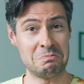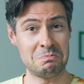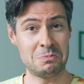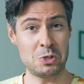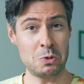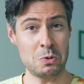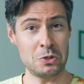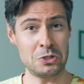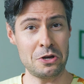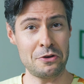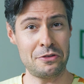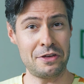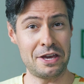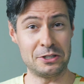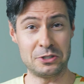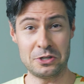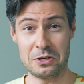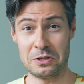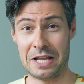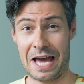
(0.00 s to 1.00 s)
So what do you
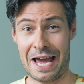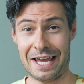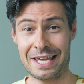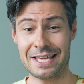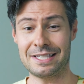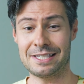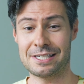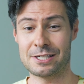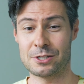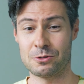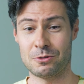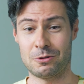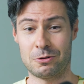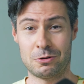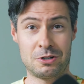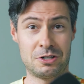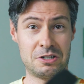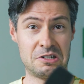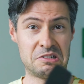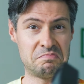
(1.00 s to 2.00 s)
think? Do you like it?
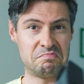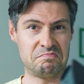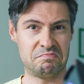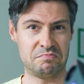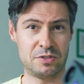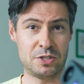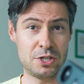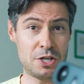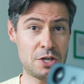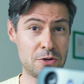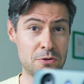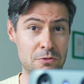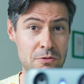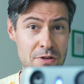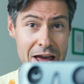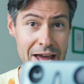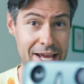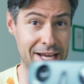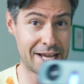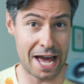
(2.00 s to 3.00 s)
Or do you
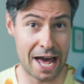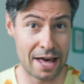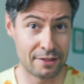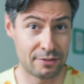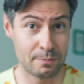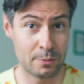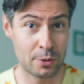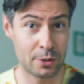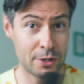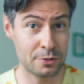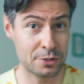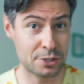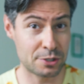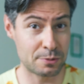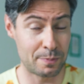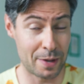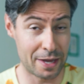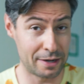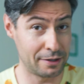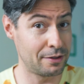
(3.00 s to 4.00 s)
like other models
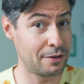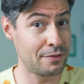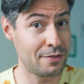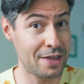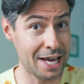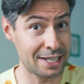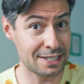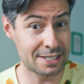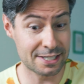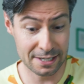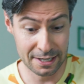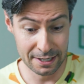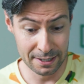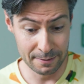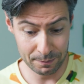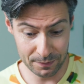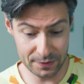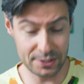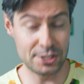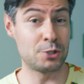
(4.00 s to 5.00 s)
better than that?
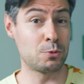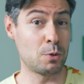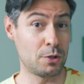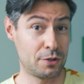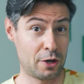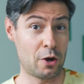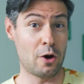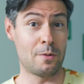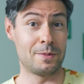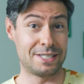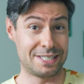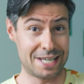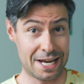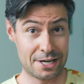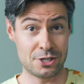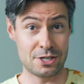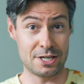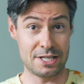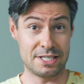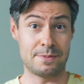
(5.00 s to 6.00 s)
This is what the comment
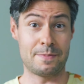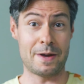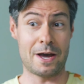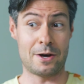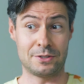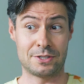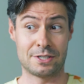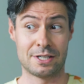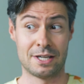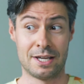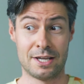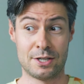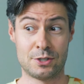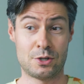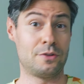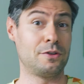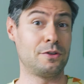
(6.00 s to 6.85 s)
section is about, so